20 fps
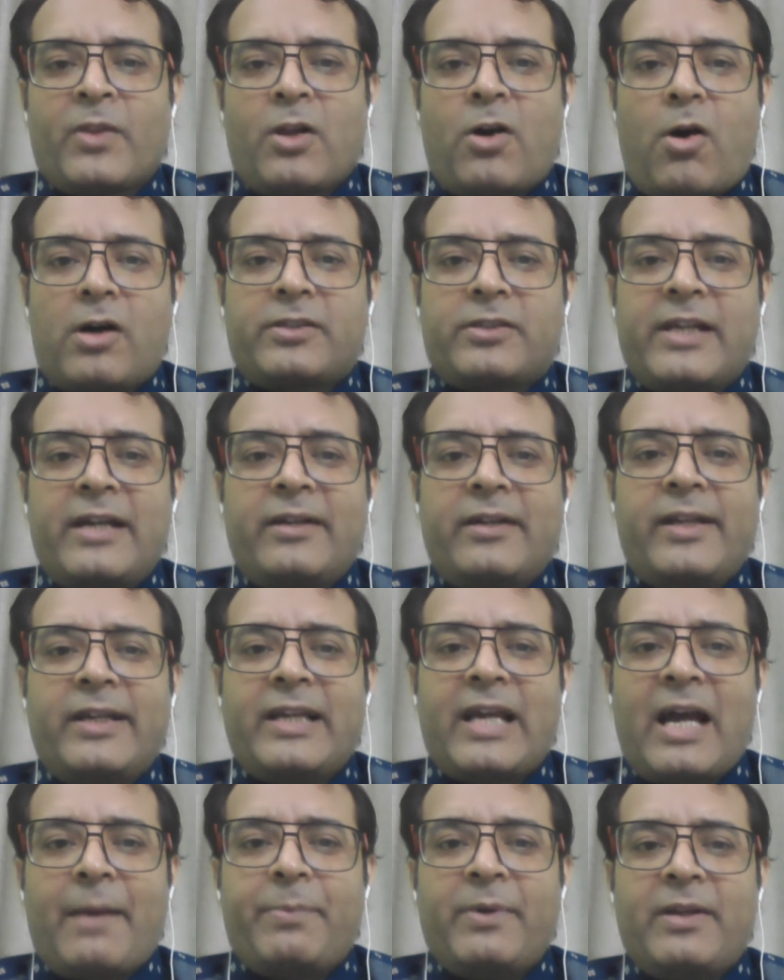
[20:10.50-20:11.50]

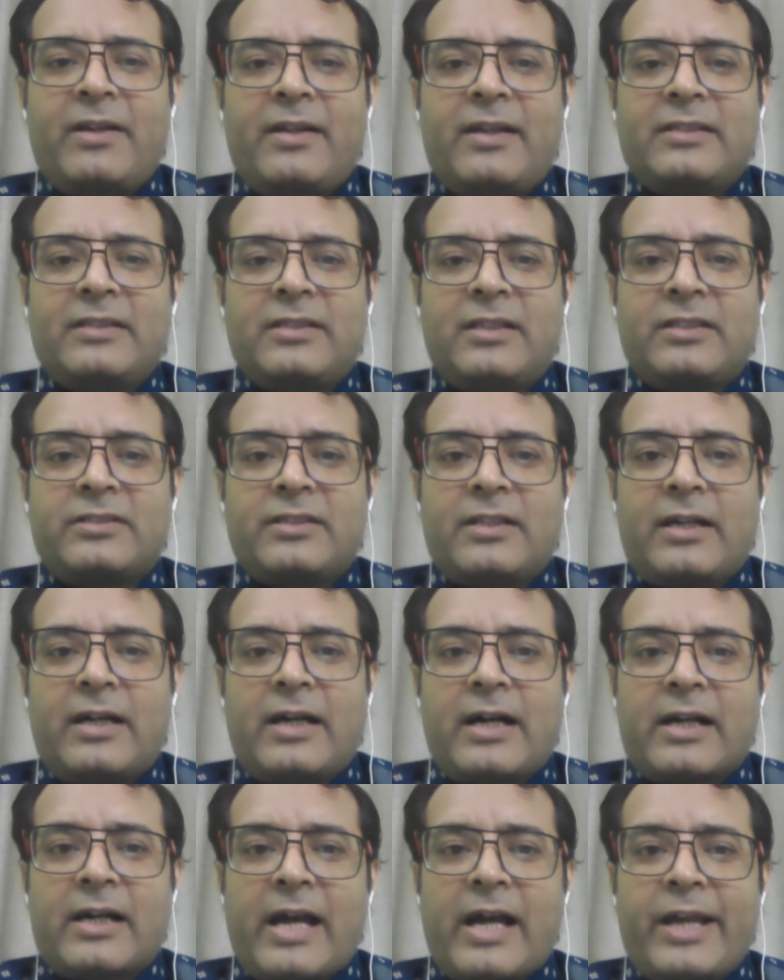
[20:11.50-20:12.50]
Authentic happiness is
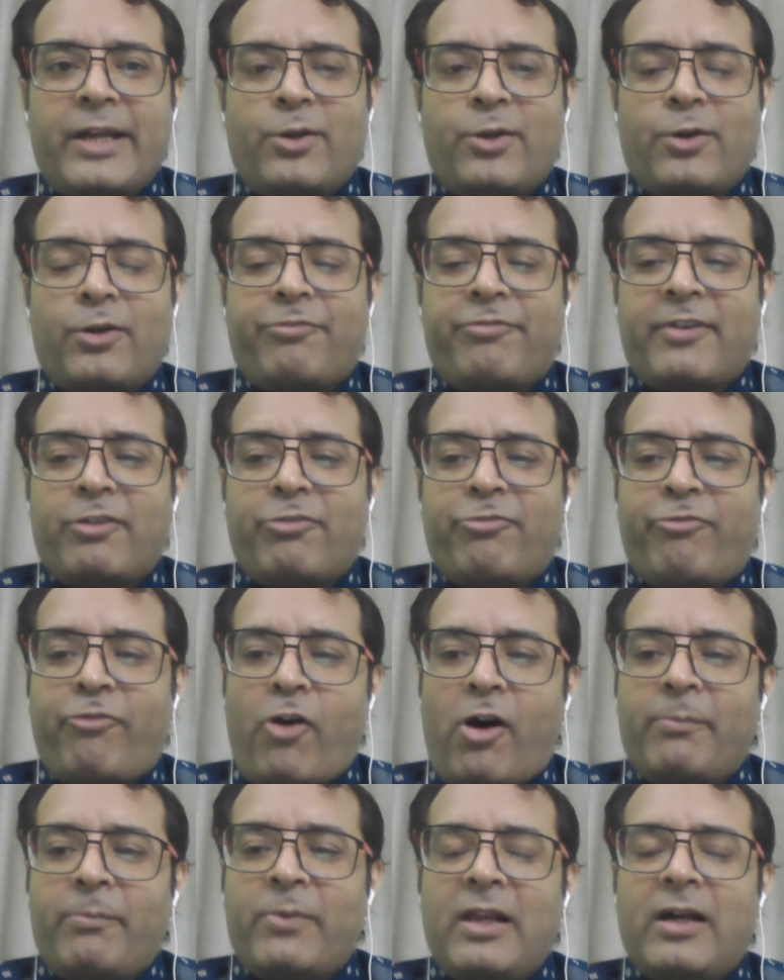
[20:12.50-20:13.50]
a kind of a
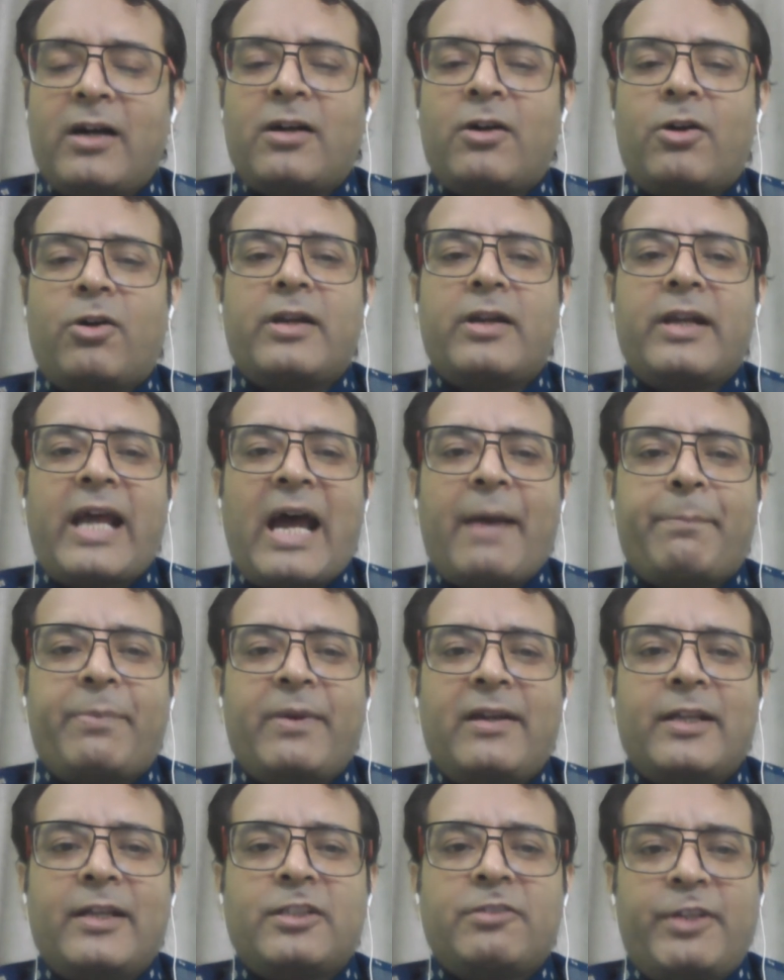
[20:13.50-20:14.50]
formula on
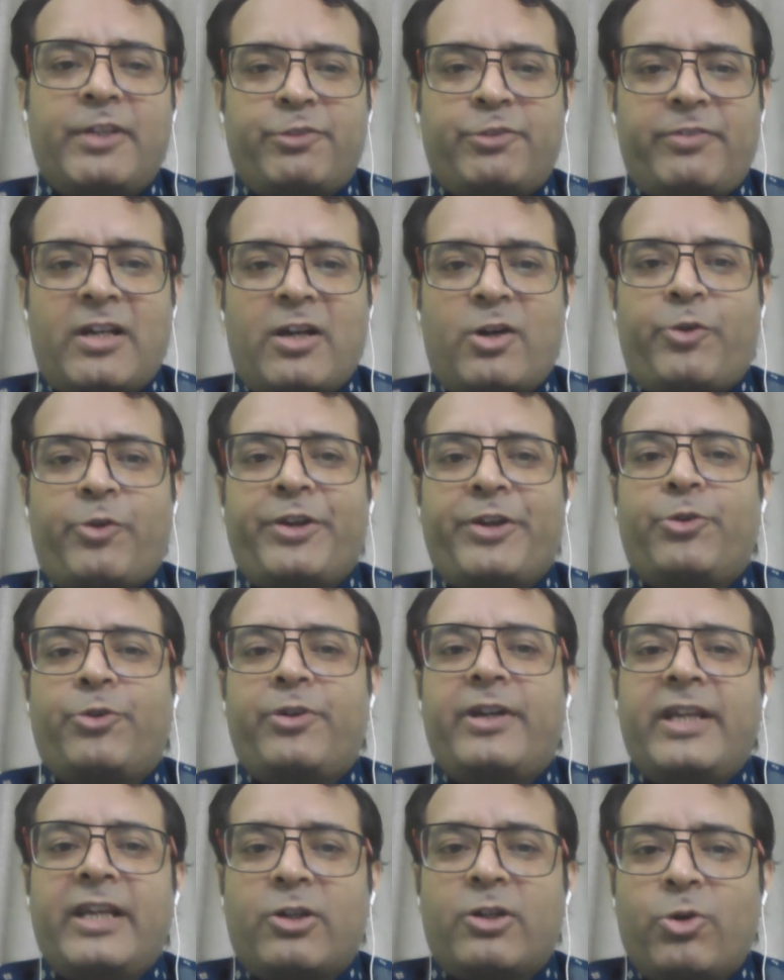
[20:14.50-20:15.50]
happiness which we are going to
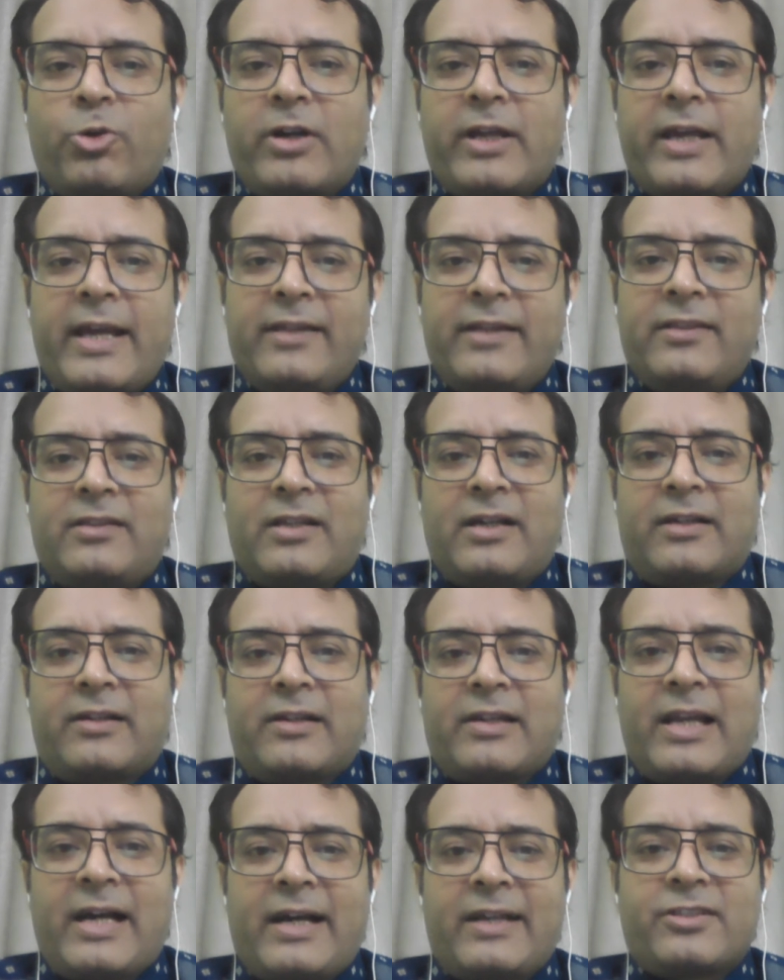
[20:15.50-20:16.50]
decode in the
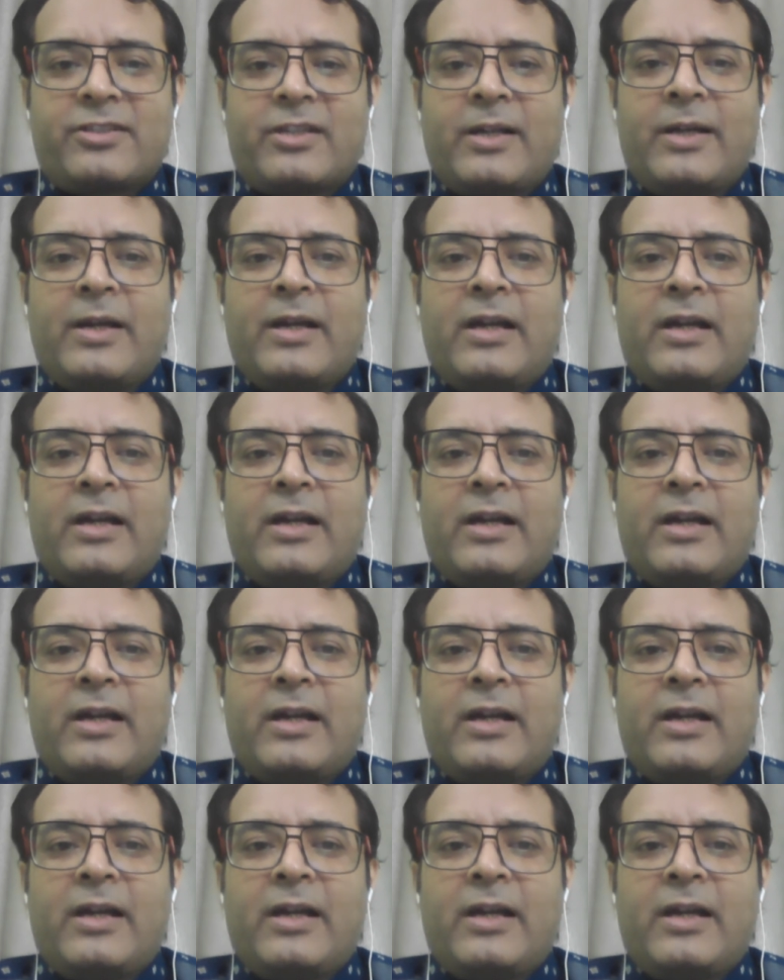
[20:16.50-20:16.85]
class.